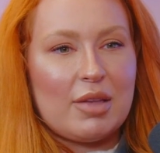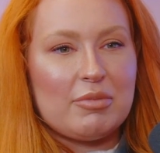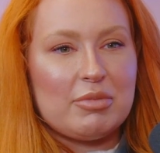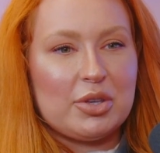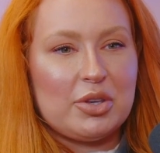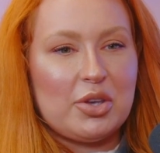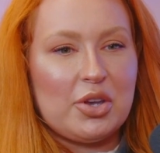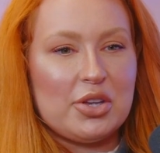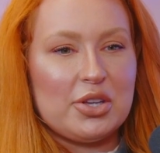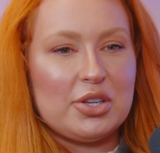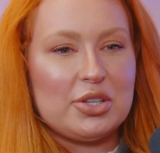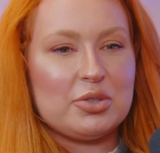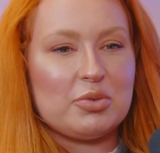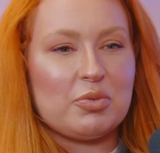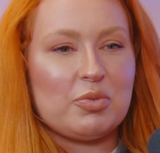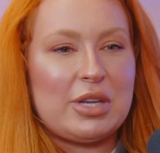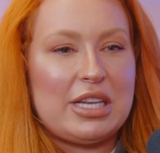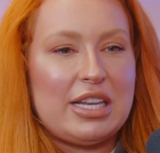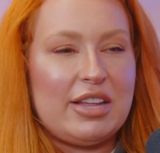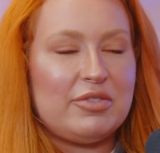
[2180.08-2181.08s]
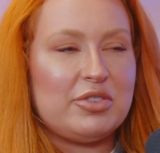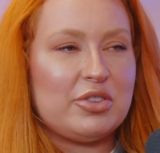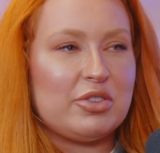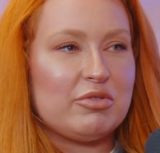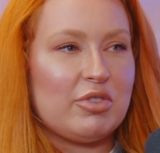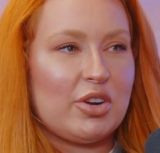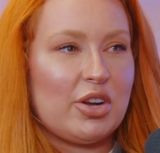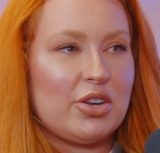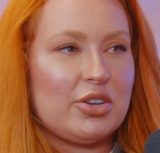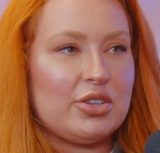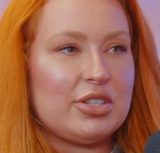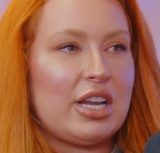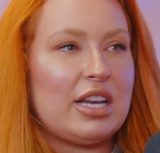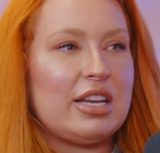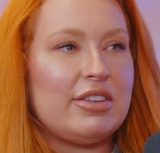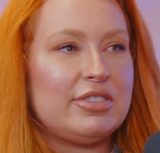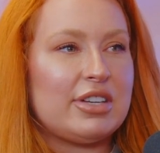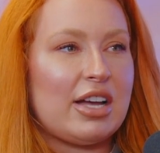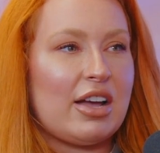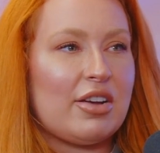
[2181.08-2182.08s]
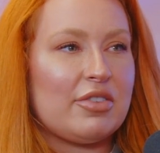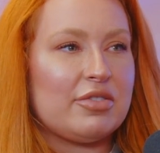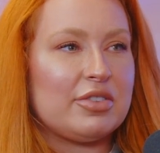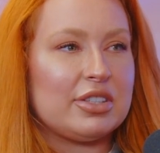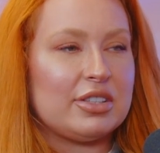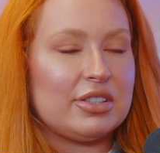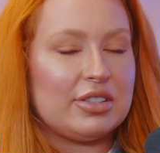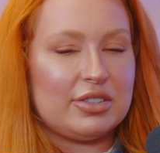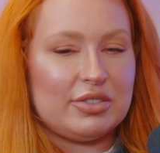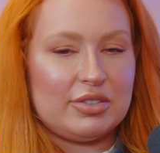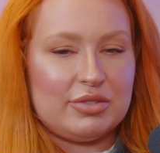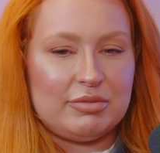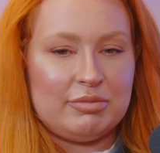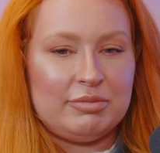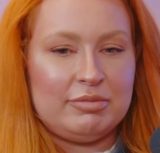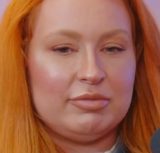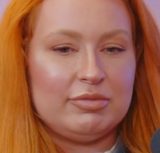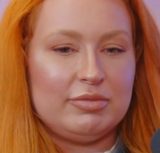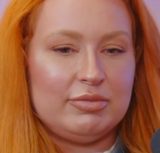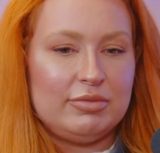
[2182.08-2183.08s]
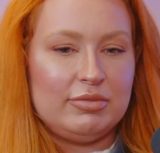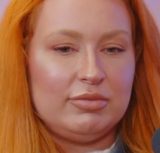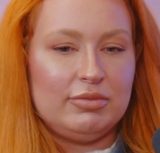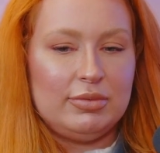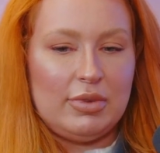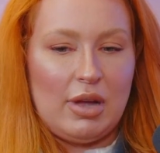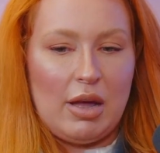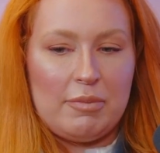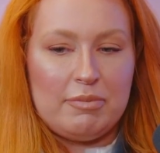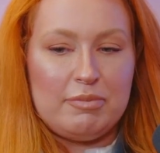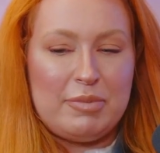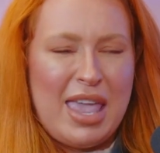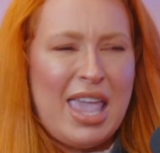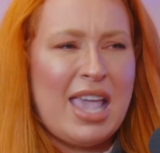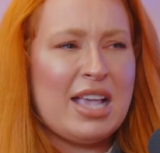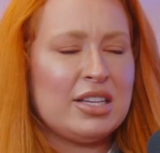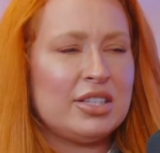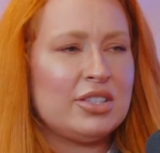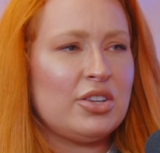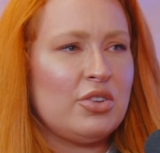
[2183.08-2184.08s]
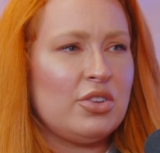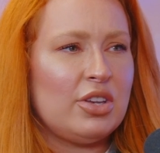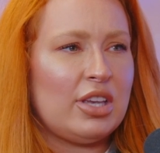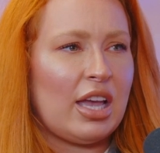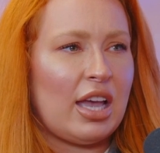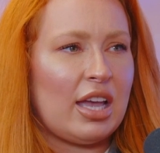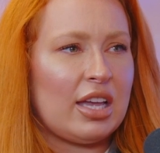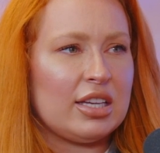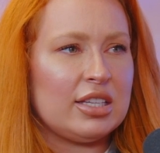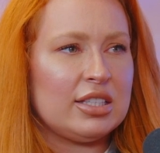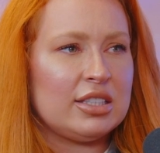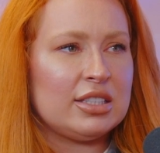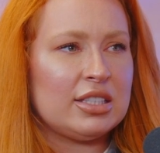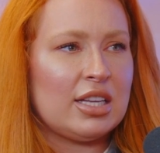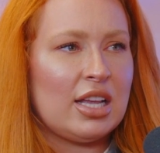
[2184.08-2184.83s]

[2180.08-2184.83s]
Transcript: Because we lived on the road. I lived out of a big suitcase.